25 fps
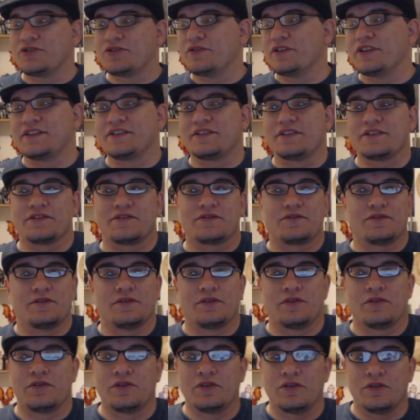Marjorie says,
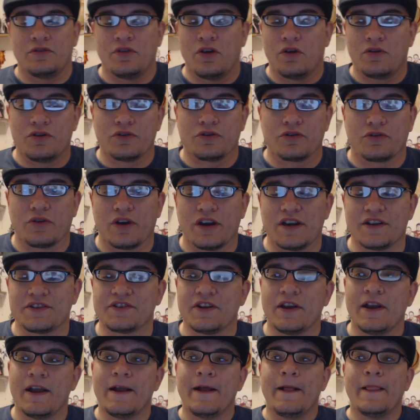no, your
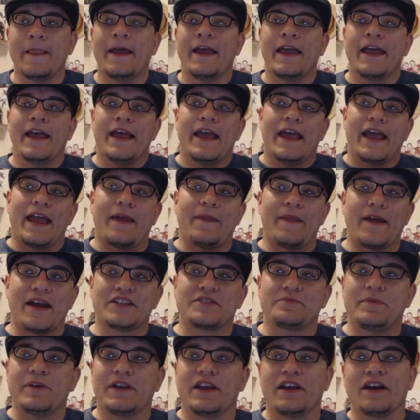grace. And
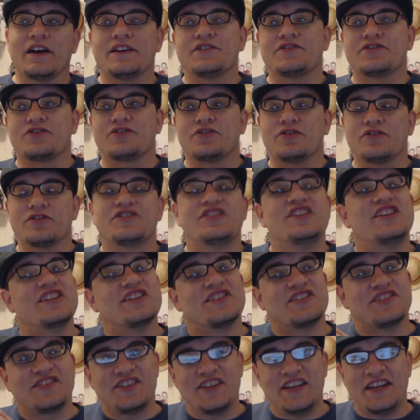that's because Cersei
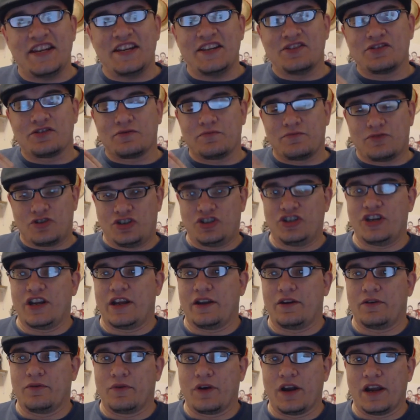has seen some
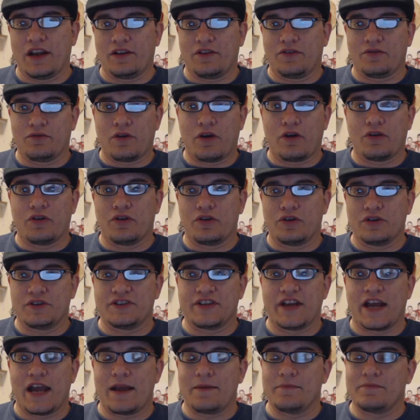shit, right, throughout her
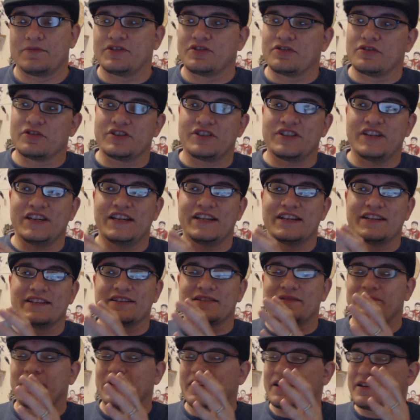time. Cersei
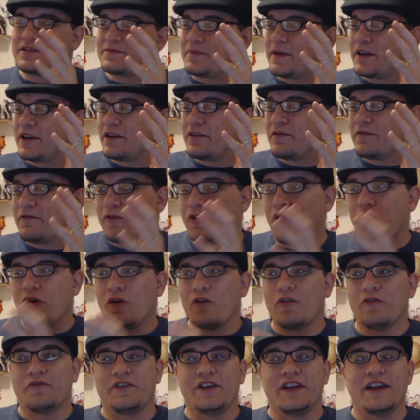has has been
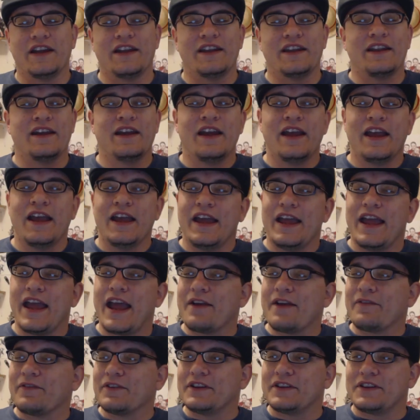involved in
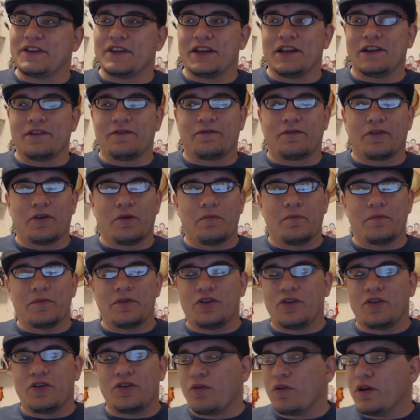everything from,
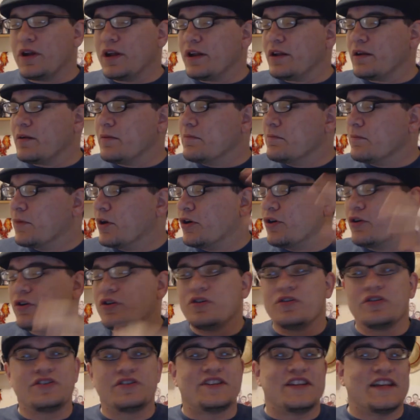you know,
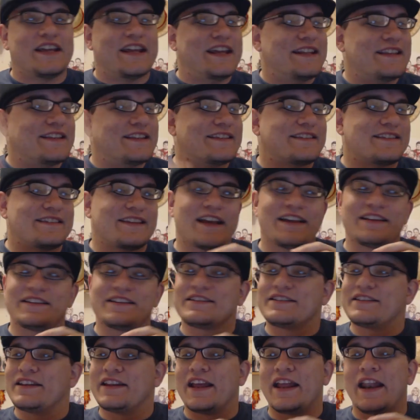murder to
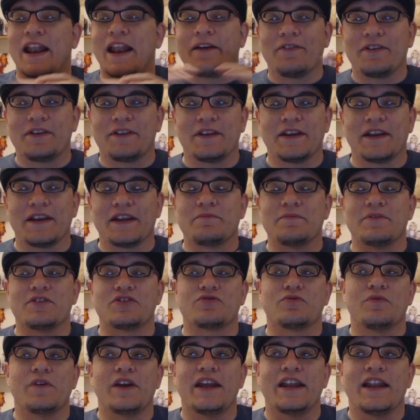incest and, and everything in
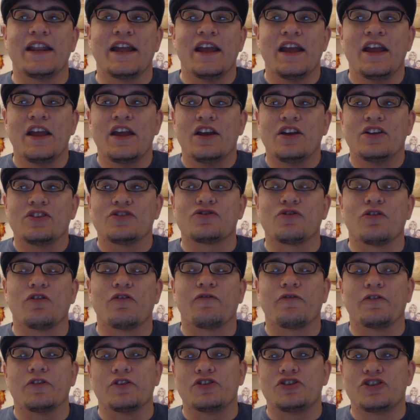between. So
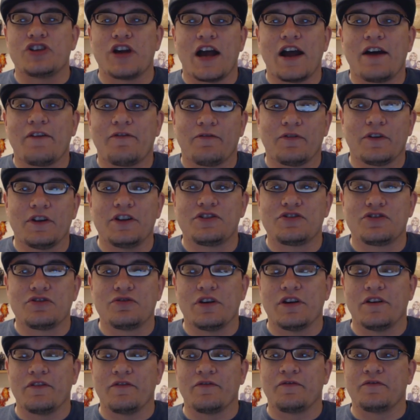for Joffrey
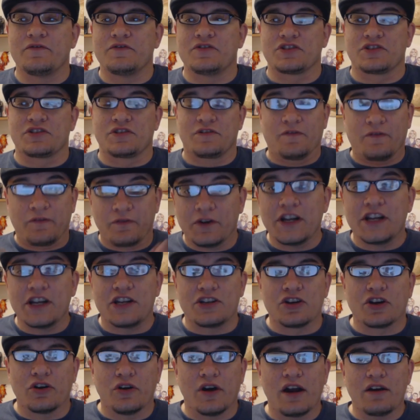to have just
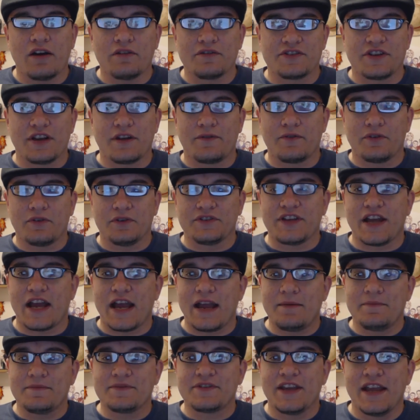freaked her out several
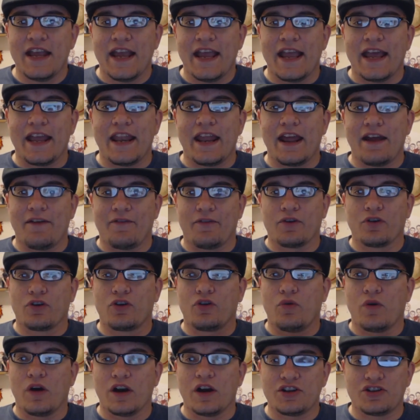times and have her
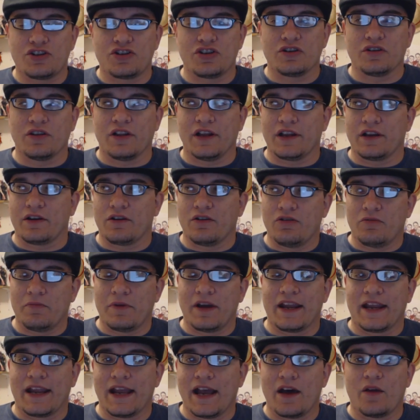question like, "Oh
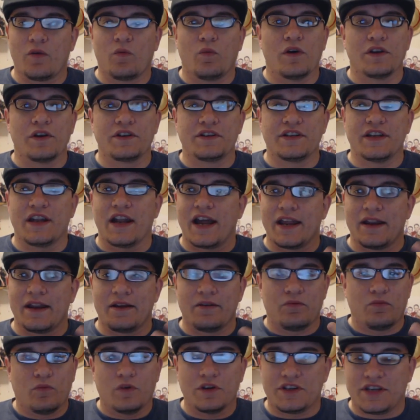my God, what did
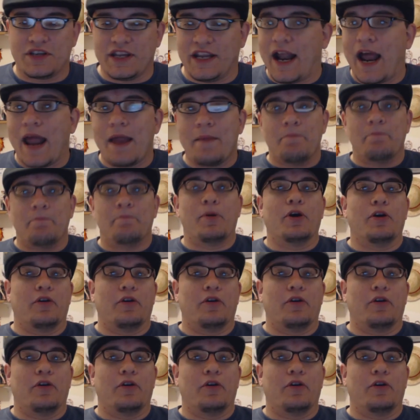I, what did I